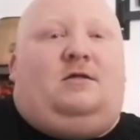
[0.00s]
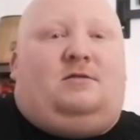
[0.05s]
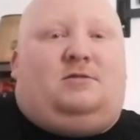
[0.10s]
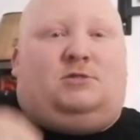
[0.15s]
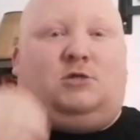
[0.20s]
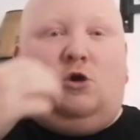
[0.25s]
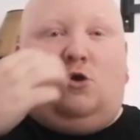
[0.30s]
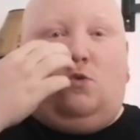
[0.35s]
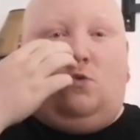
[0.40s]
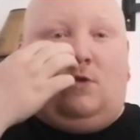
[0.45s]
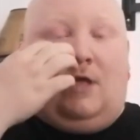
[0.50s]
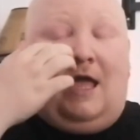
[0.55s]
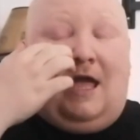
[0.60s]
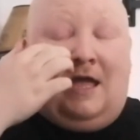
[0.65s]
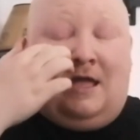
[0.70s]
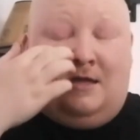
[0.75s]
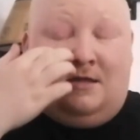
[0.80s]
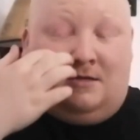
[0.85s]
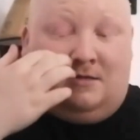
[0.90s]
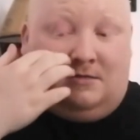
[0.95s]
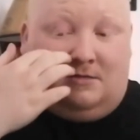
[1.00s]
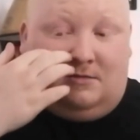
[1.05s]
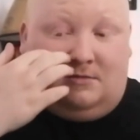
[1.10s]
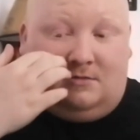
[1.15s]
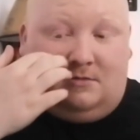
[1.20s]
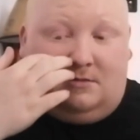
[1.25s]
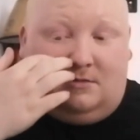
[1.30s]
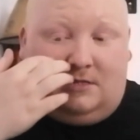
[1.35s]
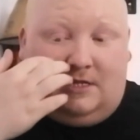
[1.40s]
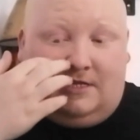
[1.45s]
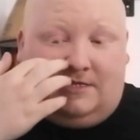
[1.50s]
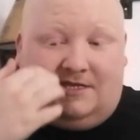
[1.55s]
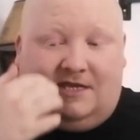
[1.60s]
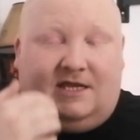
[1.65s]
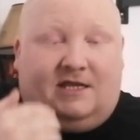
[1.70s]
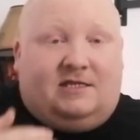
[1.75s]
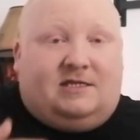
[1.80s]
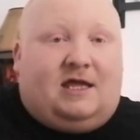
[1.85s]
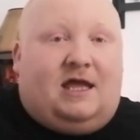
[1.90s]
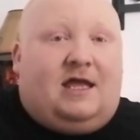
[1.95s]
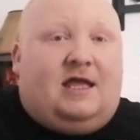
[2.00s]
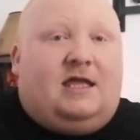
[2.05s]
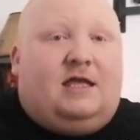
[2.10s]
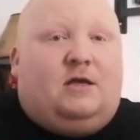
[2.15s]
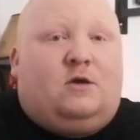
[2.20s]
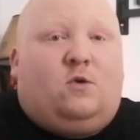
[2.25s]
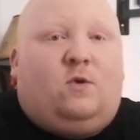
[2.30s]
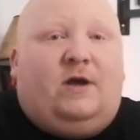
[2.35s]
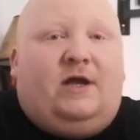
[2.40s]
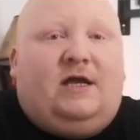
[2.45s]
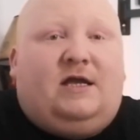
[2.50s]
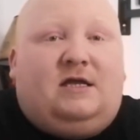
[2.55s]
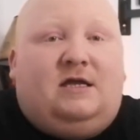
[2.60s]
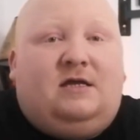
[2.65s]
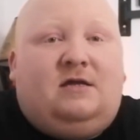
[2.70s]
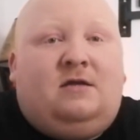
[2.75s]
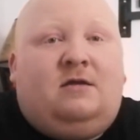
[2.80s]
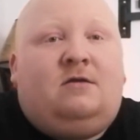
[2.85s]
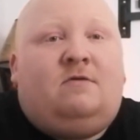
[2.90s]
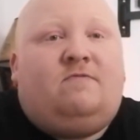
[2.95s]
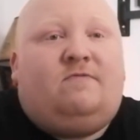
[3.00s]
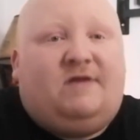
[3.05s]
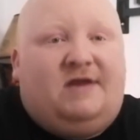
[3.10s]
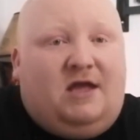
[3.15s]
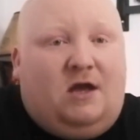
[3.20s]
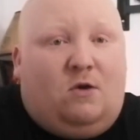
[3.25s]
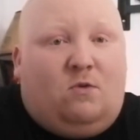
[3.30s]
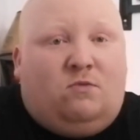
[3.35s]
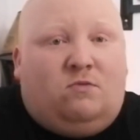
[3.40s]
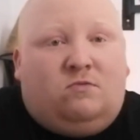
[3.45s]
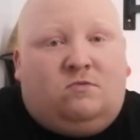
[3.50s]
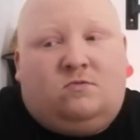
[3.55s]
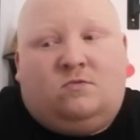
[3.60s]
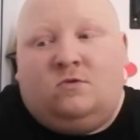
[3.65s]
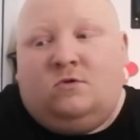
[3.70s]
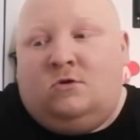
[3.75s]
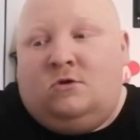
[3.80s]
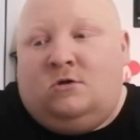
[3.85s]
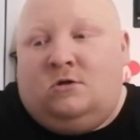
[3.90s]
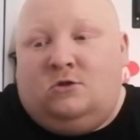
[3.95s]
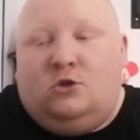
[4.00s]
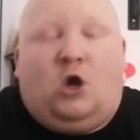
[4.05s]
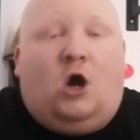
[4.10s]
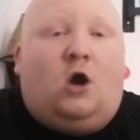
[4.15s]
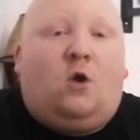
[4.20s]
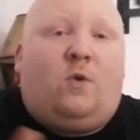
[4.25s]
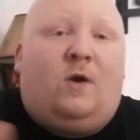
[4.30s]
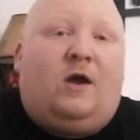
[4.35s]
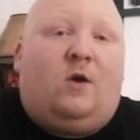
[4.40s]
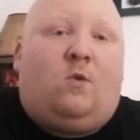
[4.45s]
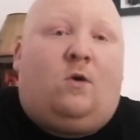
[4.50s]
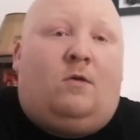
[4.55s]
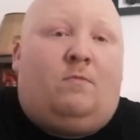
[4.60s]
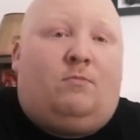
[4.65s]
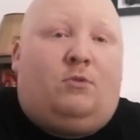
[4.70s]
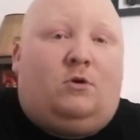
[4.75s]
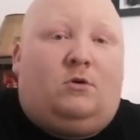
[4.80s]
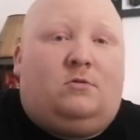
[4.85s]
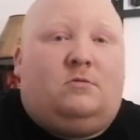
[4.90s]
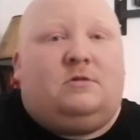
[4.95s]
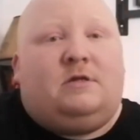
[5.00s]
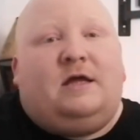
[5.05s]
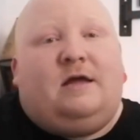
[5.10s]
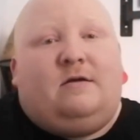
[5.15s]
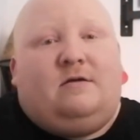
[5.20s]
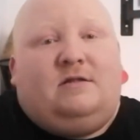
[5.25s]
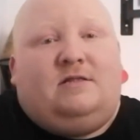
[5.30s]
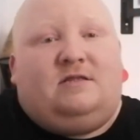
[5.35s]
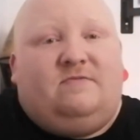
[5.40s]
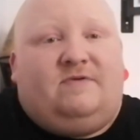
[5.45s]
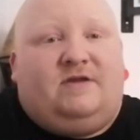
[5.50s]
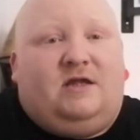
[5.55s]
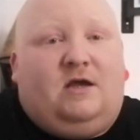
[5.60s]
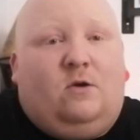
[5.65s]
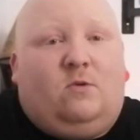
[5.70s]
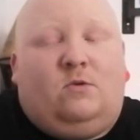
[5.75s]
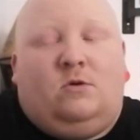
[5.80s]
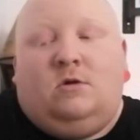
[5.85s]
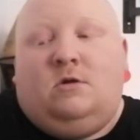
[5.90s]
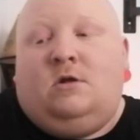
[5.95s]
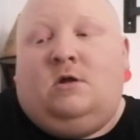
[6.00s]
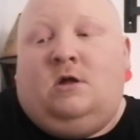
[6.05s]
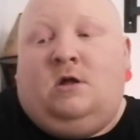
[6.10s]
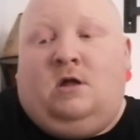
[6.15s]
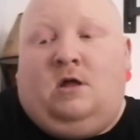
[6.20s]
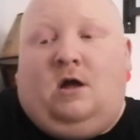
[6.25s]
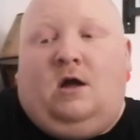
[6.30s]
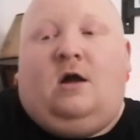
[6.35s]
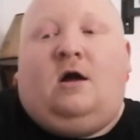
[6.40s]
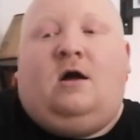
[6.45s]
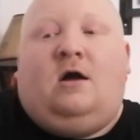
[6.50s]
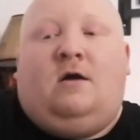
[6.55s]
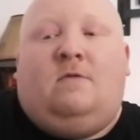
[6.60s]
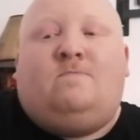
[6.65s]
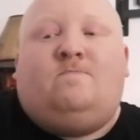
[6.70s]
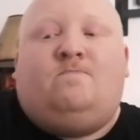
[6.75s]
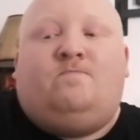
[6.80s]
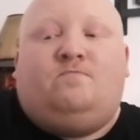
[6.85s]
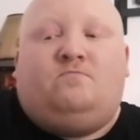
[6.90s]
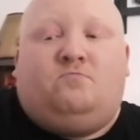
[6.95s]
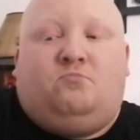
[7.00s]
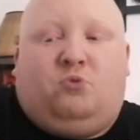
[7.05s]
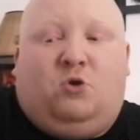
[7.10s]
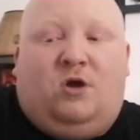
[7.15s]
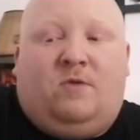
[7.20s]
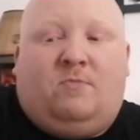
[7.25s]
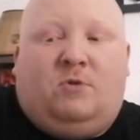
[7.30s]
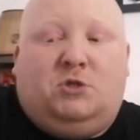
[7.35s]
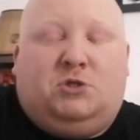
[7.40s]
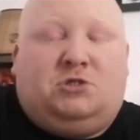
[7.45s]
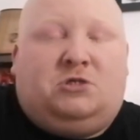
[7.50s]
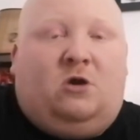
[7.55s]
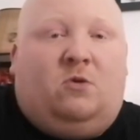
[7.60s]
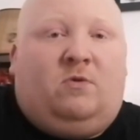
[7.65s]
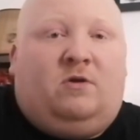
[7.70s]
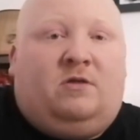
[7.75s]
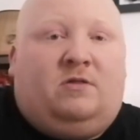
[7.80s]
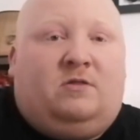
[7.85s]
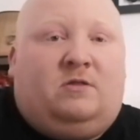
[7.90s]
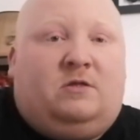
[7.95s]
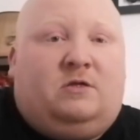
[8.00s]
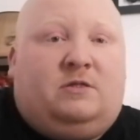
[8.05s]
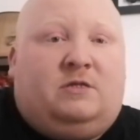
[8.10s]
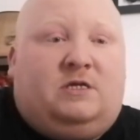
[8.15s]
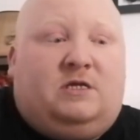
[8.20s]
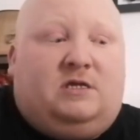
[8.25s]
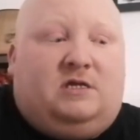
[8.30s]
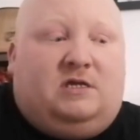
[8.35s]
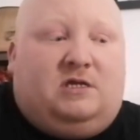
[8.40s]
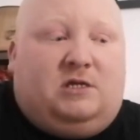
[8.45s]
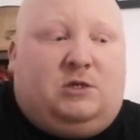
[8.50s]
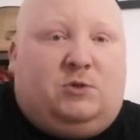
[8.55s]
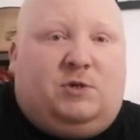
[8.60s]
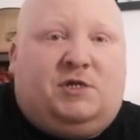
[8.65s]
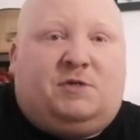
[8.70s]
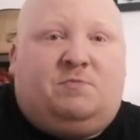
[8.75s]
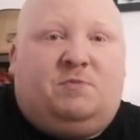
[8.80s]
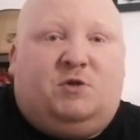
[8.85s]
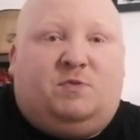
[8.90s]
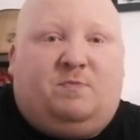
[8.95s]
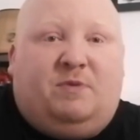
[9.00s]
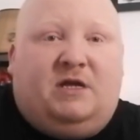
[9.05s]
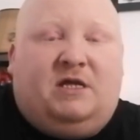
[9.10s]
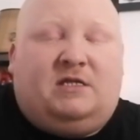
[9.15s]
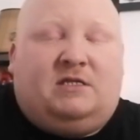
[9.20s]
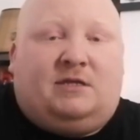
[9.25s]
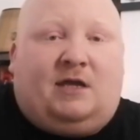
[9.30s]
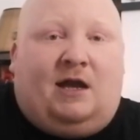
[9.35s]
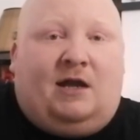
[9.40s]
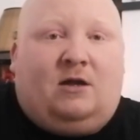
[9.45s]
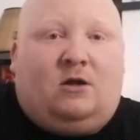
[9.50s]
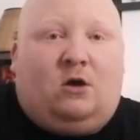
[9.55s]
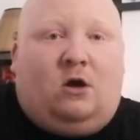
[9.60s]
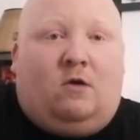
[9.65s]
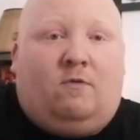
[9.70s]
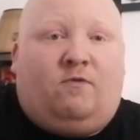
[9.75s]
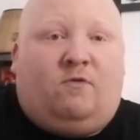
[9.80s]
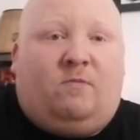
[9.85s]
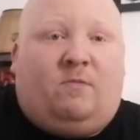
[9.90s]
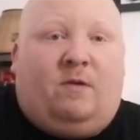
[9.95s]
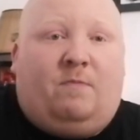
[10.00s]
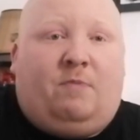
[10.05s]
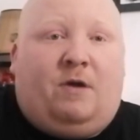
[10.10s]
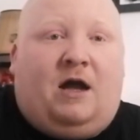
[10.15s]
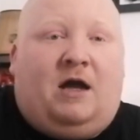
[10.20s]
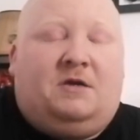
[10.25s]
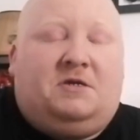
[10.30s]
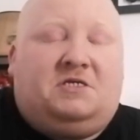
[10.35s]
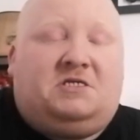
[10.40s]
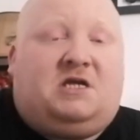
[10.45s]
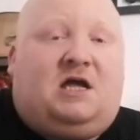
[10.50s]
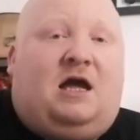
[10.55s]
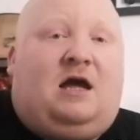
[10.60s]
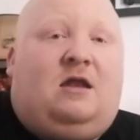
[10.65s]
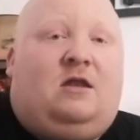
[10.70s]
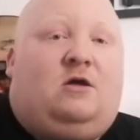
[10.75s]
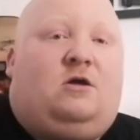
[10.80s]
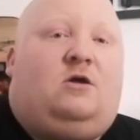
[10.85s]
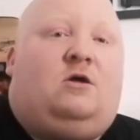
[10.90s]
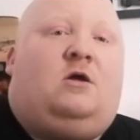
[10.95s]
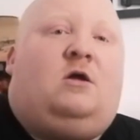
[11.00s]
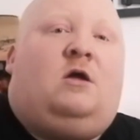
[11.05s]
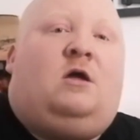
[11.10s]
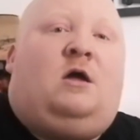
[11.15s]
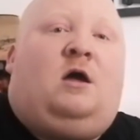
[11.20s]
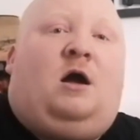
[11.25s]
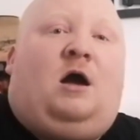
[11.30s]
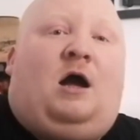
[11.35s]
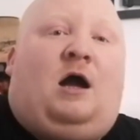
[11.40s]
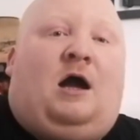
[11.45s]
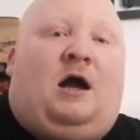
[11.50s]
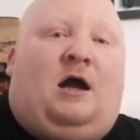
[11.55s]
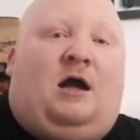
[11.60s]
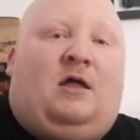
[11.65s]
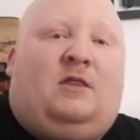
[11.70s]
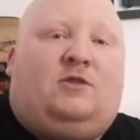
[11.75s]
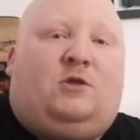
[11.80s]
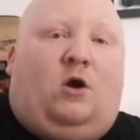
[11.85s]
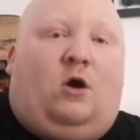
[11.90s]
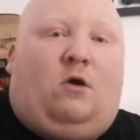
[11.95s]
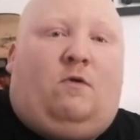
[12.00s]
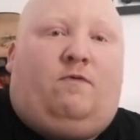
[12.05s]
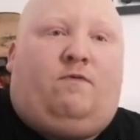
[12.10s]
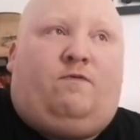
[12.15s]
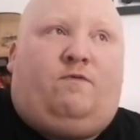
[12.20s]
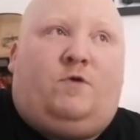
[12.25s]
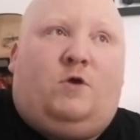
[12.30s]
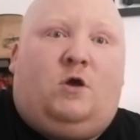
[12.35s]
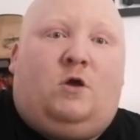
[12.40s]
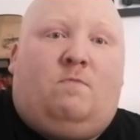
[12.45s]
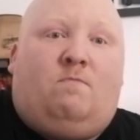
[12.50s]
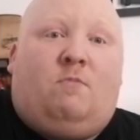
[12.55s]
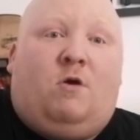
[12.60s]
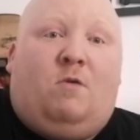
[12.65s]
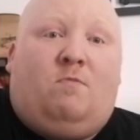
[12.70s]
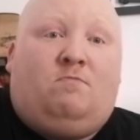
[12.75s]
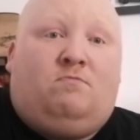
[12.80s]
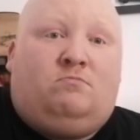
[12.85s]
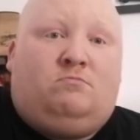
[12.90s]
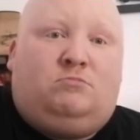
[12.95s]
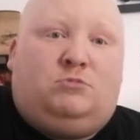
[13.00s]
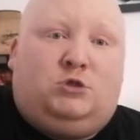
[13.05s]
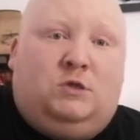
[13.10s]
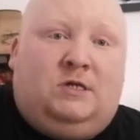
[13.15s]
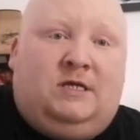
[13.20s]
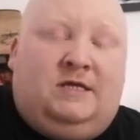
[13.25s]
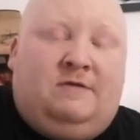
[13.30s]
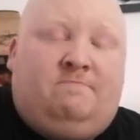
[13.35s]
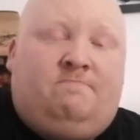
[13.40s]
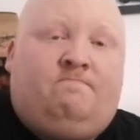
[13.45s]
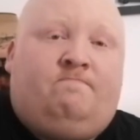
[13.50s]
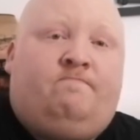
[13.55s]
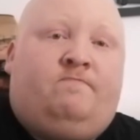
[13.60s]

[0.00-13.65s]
So yeah, this is a quick video. Not a quick one, but yeah, it's a video. Pretty much showing the Christmas bits I got from my partner Scarlett and off her mum, Julie,